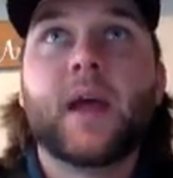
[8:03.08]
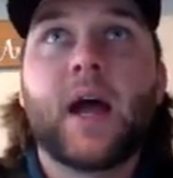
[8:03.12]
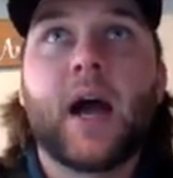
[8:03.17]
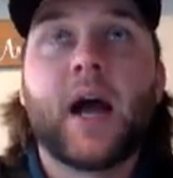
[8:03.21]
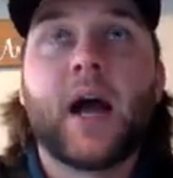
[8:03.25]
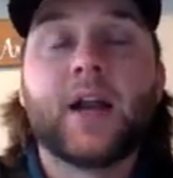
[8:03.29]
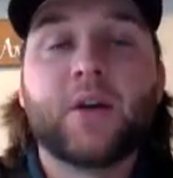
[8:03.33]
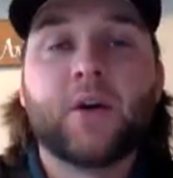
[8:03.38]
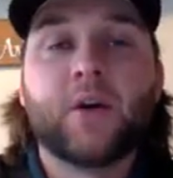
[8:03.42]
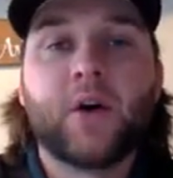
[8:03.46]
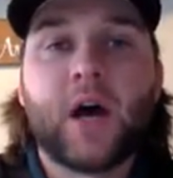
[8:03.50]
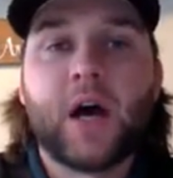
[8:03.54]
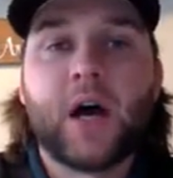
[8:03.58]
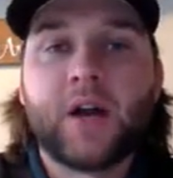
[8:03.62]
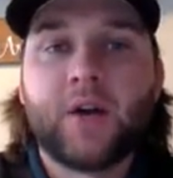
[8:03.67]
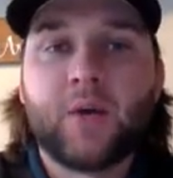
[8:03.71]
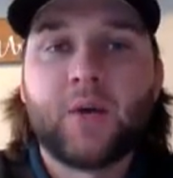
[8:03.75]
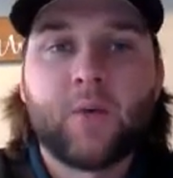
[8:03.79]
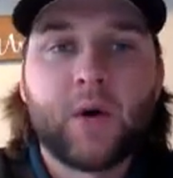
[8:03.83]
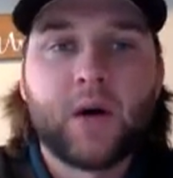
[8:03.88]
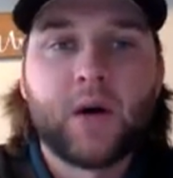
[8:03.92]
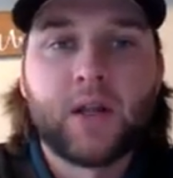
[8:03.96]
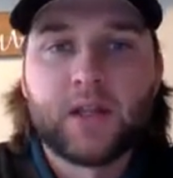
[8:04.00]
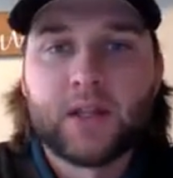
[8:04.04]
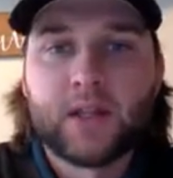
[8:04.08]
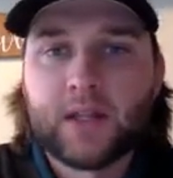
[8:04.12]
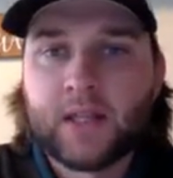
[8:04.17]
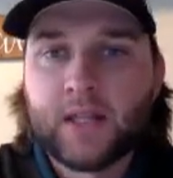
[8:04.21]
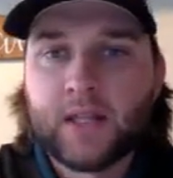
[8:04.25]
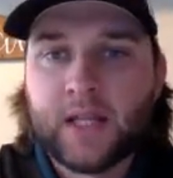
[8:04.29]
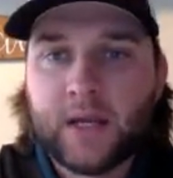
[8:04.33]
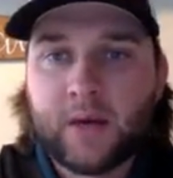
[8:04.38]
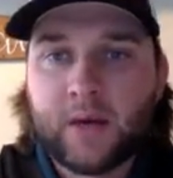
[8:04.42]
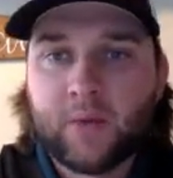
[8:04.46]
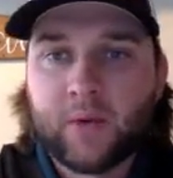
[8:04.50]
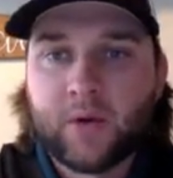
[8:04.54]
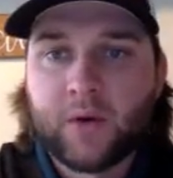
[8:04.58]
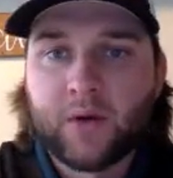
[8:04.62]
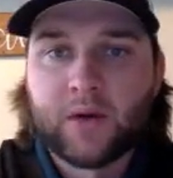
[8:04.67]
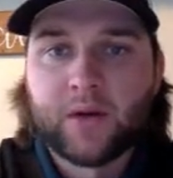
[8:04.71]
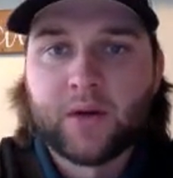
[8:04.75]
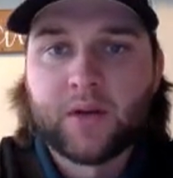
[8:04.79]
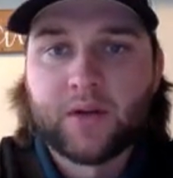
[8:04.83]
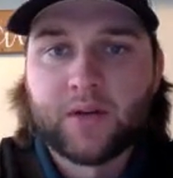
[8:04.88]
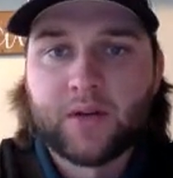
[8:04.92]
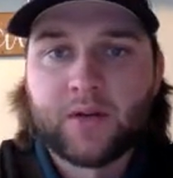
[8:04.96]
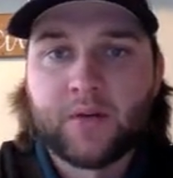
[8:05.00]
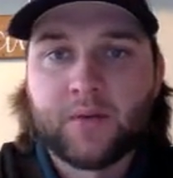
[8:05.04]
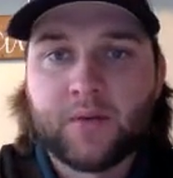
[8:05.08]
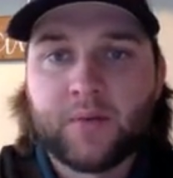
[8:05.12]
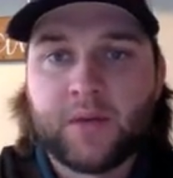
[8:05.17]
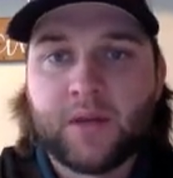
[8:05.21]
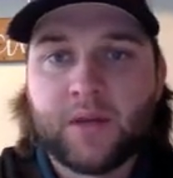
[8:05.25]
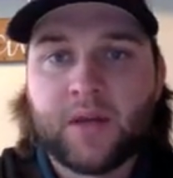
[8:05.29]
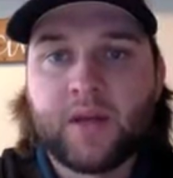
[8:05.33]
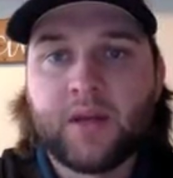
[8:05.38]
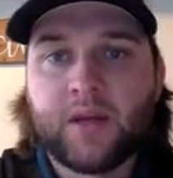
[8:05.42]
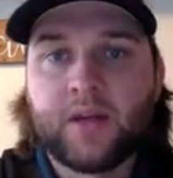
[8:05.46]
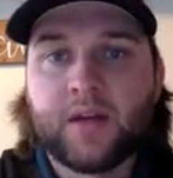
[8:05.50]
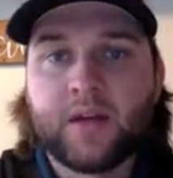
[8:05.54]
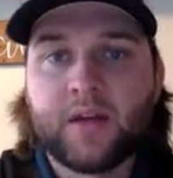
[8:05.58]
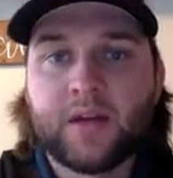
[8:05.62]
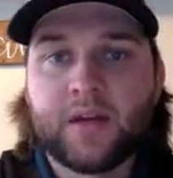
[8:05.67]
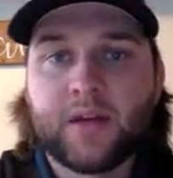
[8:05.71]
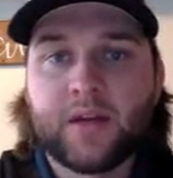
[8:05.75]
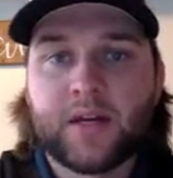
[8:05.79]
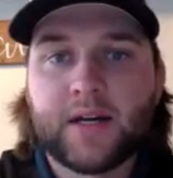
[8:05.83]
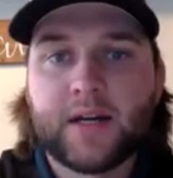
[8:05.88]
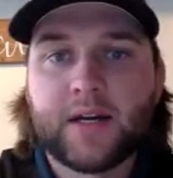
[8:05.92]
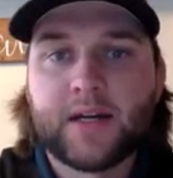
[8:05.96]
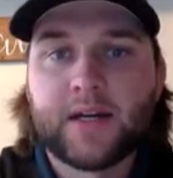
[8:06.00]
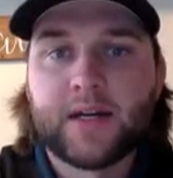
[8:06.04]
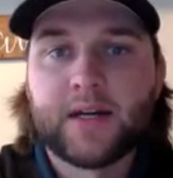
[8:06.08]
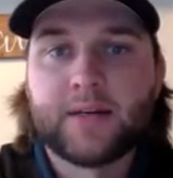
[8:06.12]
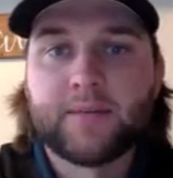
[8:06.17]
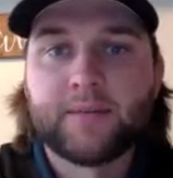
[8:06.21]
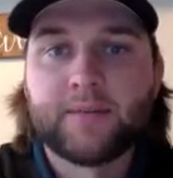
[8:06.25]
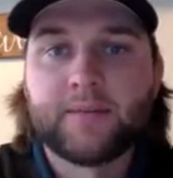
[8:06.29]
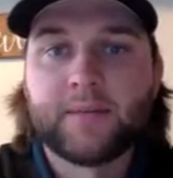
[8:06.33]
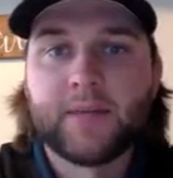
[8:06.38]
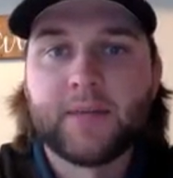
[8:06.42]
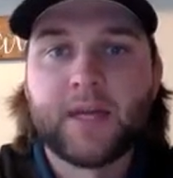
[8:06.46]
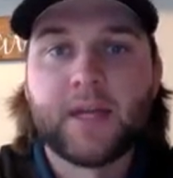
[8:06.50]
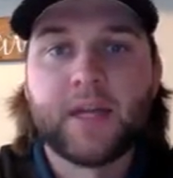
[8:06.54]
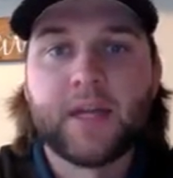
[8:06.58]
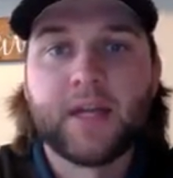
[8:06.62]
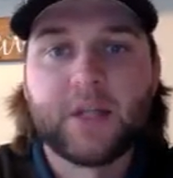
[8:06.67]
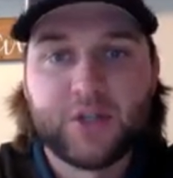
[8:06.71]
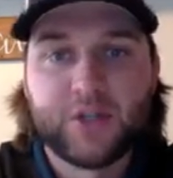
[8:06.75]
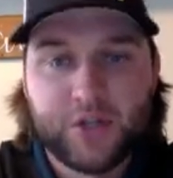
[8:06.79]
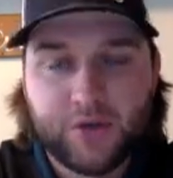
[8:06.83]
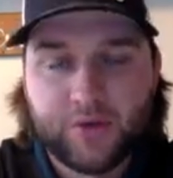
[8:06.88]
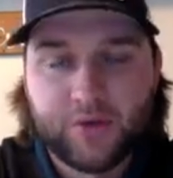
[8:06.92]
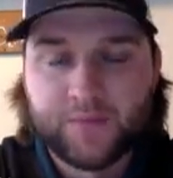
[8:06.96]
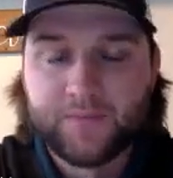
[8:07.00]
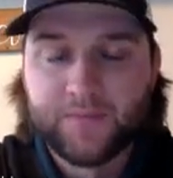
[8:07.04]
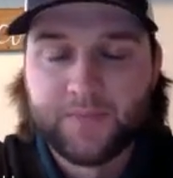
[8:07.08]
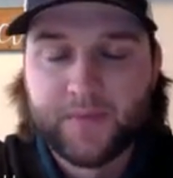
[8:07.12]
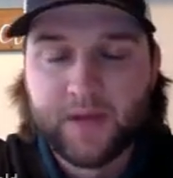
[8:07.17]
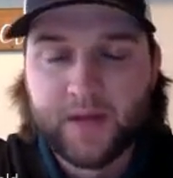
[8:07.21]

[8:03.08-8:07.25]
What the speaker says: I don't want late work to be an issue.